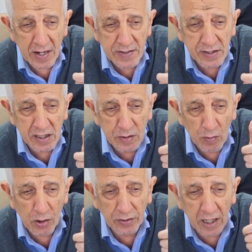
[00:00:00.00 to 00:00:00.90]
and
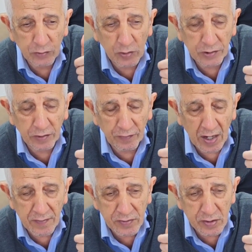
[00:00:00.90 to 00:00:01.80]
6 more than
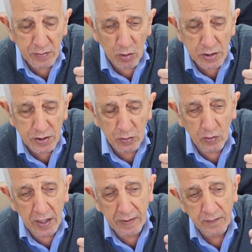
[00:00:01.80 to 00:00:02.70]
25 small
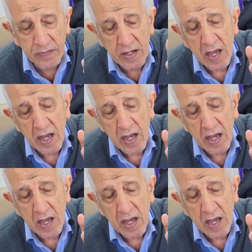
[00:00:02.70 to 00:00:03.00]
square.